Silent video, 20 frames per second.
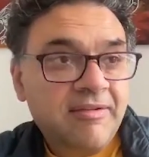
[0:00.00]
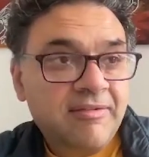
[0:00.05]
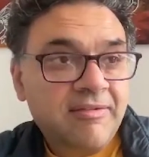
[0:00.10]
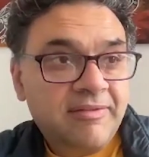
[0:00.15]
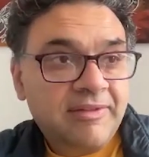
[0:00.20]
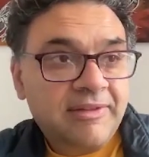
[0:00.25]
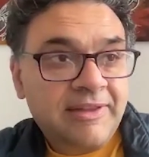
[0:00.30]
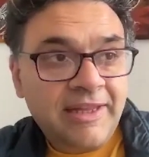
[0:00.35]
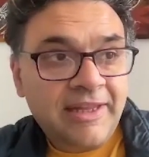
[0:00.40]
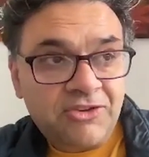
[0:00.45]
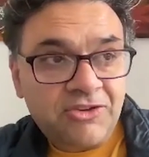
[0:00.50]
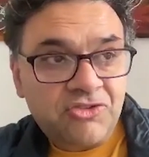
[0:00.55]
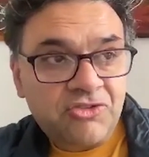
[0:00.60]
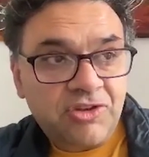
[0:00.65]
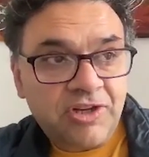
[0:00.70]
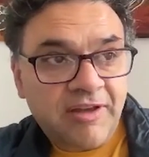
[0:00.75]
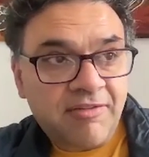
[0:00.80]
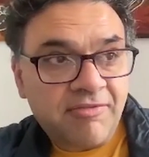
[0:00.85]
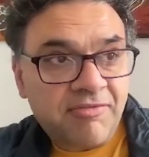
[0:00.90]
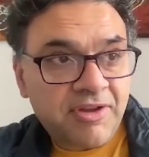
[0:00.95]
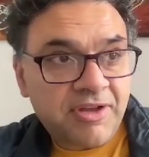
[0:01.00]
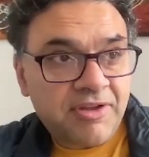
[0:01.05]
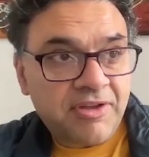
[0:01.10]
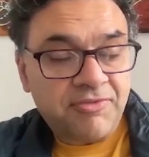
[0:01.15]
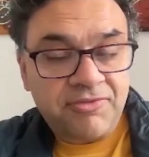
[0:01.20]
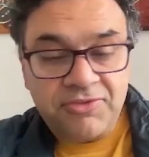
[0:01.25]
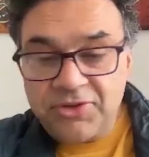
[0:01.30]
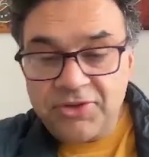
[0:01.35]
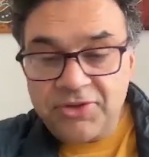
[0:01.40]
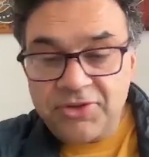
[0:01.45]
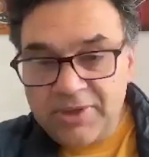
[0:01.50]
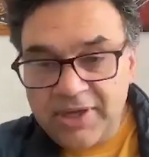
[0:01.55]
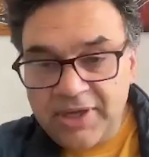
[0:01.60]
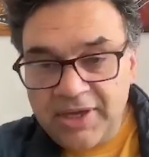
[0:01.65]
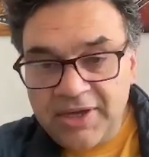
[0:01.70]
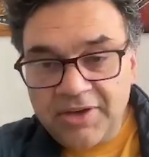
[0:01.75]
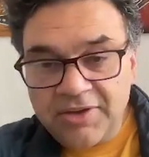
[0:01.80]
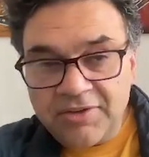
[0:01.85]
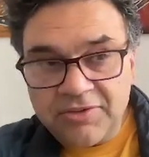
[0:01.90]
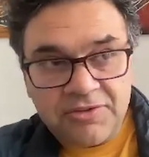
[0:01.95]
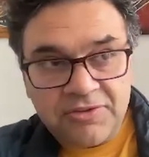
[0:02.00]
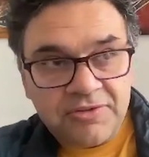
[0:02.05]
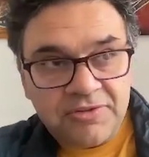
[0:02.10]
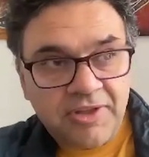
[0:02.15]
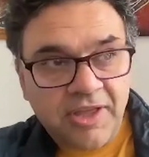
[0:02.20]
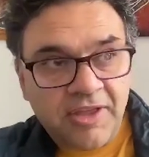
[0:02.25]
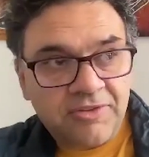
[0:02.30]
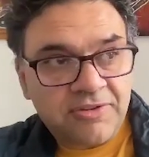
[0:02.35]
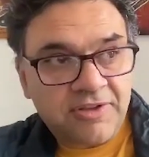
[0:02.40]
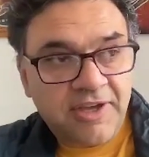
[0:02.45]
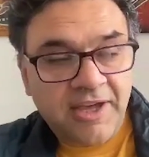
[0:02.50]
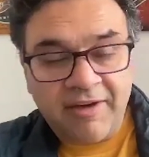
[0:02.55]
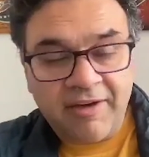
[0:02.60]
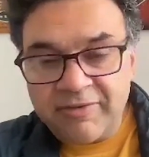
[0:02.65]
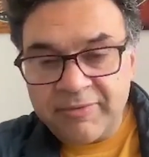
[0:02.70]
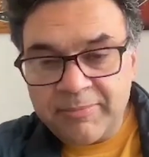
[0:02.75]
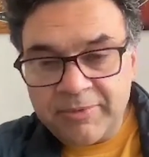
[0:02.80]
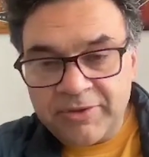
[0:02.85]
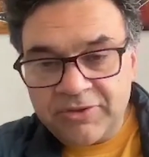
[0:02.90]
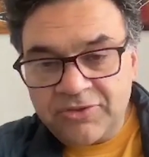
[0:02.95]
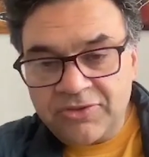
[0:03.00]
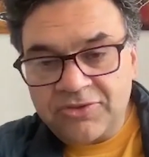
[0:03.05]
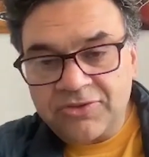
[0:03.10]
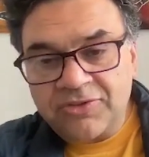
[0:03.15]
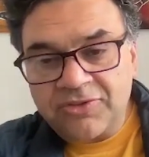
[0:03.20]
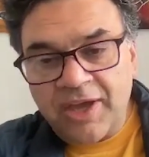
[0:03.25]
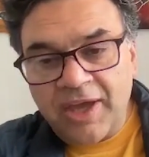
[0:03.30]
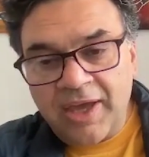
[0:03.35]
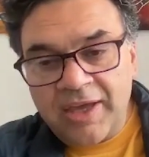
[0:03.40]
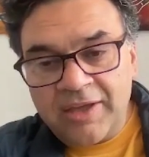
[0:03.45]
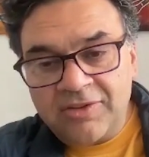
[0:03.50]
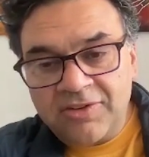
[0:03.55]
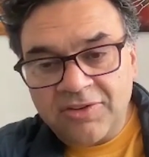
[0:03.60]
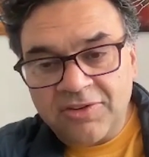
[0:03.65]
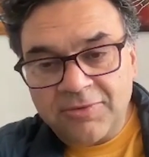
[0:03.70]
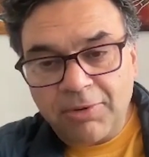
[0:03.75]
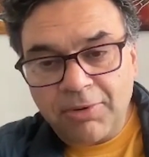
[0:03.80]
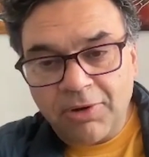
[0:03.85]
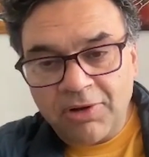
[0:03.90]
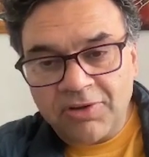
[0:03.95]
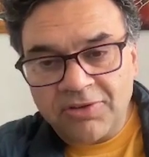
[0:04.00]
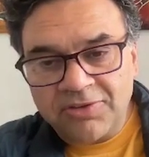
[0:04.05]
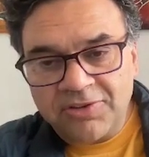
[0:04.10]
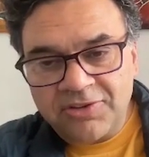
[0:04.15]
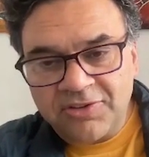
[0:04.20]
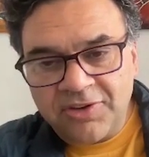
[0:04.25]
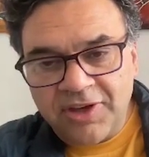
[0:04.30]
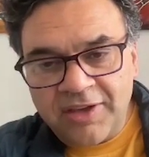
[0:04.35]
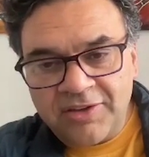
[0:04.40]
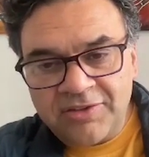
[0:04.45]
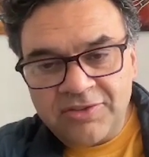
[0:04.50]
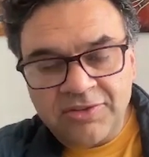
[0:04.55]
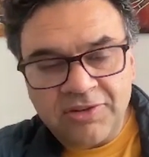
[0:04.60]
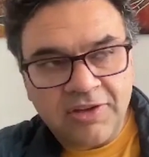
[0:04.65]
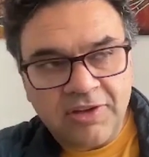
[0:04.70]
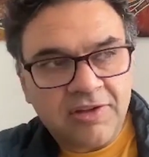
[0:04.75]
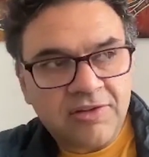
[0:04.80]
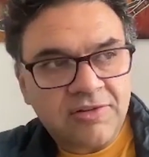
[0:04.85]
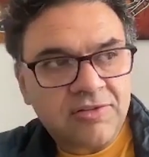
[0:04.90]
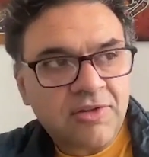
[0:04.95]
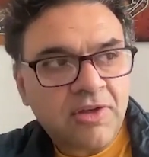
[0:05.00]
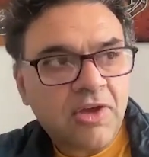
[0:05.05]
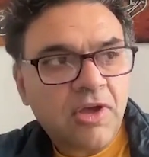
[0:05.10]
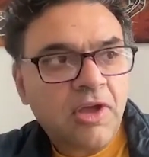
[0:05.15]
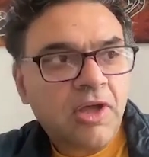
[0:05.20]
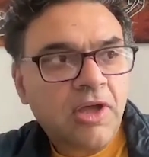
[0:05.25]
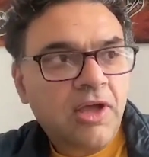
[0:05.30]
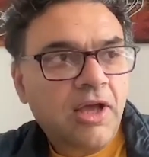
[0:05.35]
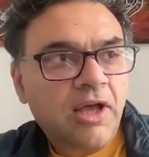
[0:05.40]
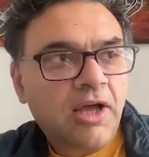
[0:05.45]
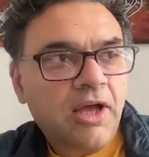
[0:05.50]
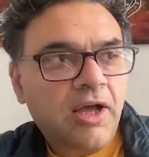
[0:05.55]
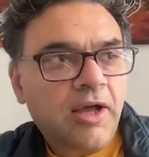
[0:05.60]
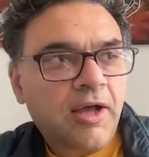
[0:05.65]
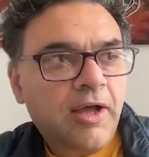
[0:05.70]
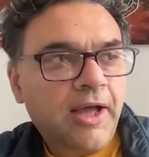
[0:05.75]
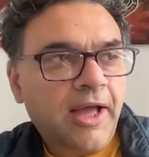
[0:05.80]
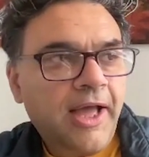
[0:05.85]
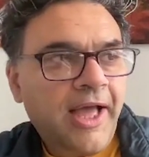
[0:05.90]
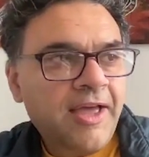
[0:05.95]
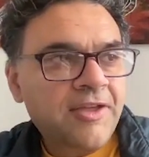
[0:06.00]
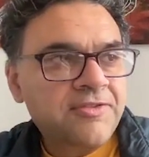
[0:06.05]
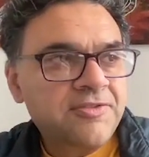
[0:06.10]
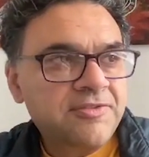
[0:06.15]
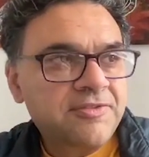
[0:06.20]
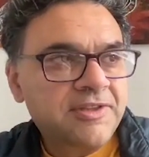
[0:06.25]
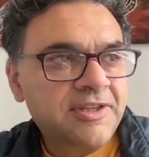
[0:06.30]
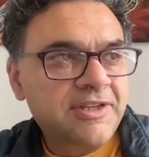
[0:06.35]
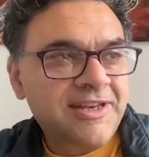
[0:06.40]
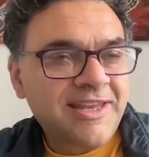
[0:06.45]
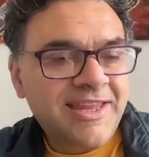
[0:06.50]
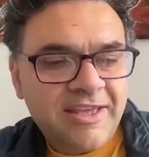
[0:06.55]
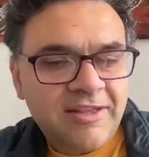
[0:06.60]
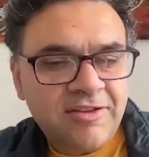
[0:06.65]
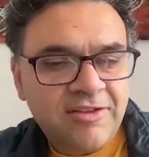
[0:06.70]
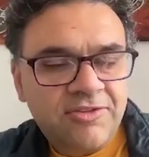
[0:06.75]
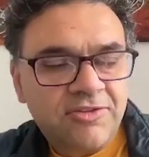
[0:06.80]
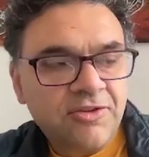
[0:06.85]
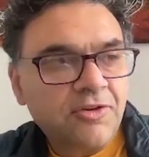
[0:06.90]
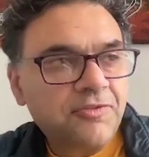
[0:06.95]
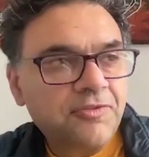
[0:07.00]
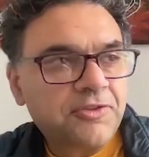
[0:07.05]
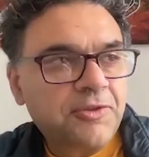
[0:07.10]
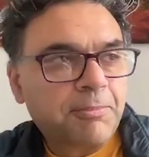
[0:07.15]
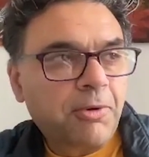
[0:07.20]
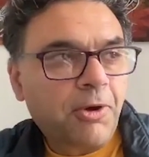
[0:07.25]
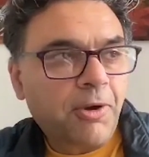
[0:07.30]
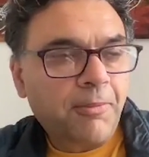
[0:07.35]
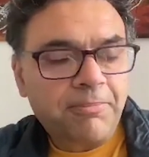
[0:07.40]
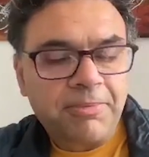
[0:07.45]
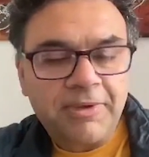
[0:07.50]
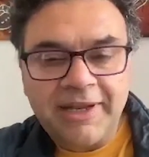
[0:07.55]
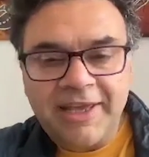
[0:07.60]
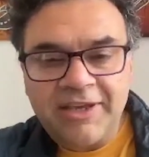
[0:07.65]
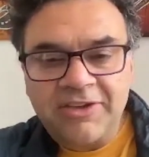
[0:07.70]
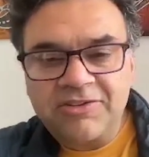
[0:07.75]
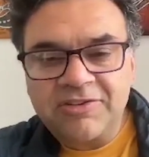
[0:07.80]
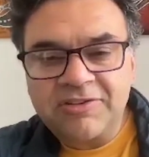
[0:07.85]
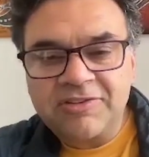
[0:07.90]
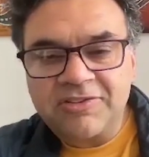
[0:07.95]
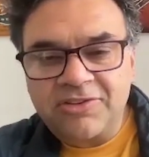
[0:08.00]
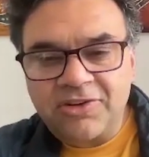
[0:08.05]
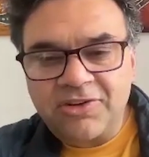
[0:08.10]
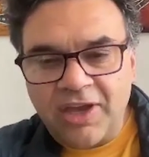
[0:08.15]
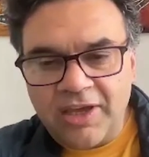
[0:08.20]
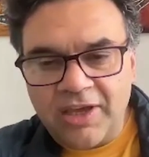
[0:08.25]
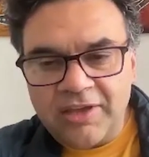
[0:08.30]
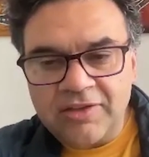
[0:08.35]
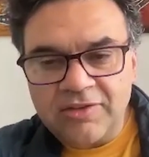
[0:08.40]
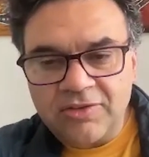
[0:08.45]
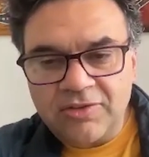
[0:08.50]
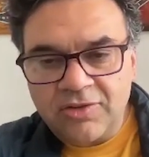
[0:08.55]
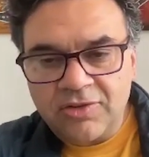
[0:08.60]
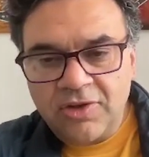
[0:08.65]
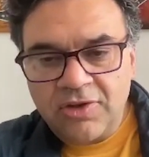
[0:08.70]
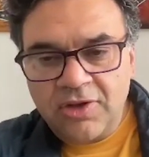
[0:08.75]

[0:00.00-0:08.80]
literally every few years as governments change, as policy changes, as the needs of the population change,